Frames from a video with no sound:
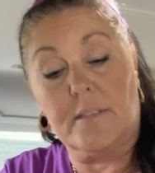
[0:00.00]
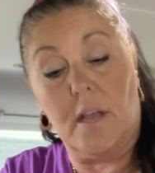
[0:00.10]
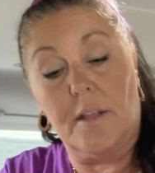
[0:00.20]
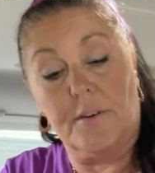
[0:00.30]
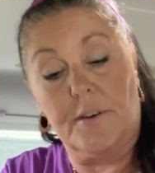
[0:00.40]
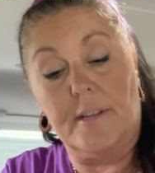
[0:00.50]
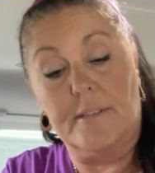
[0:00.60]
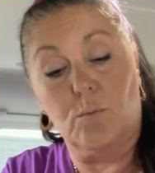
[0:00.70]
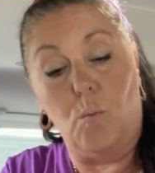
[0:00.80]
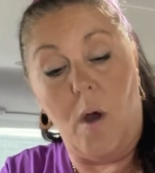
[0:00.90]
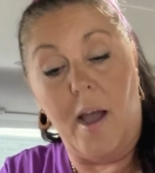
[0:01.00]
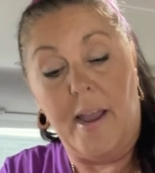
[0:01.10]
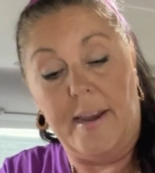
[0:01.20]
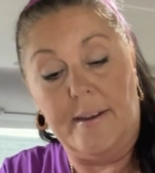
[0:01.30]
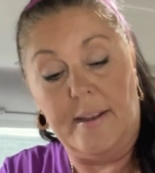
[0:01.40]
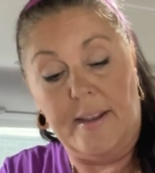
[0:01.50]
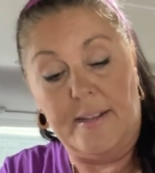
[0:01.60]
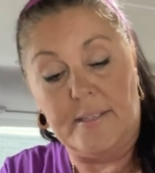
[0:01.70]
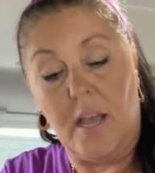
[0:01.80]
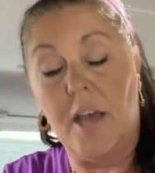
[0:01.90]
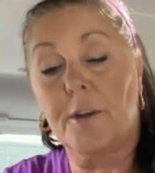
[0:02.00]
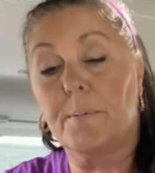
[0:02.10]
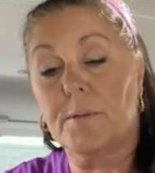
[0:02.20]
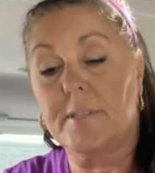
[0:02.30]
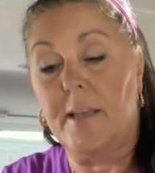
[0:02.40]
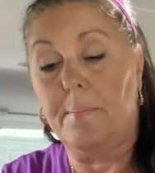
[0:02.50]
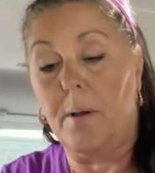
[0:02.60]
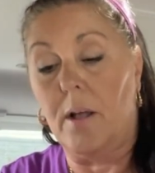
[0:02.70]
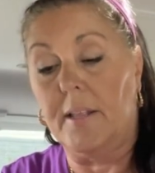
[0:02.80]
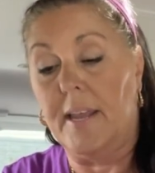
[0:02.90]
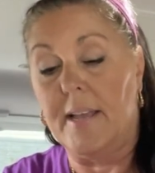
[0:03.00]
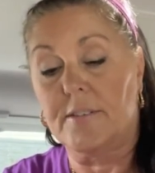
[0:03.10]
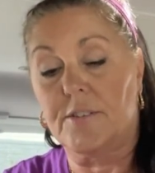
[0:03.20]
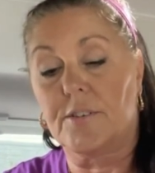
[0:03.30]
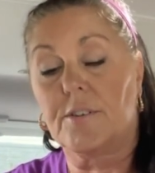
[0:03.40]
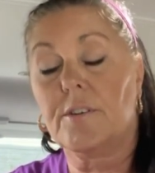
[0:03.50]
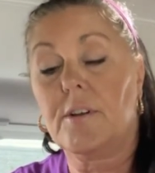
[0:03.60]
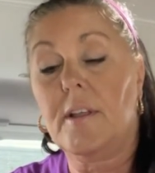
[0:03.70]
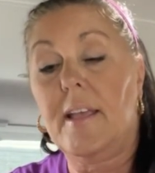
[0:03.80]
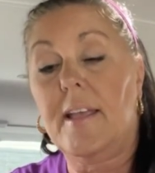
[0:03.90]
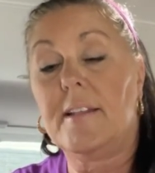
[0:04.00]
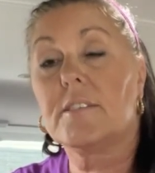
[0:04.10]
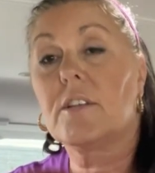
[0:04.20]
color is wine, and it's 100% polyester, and it's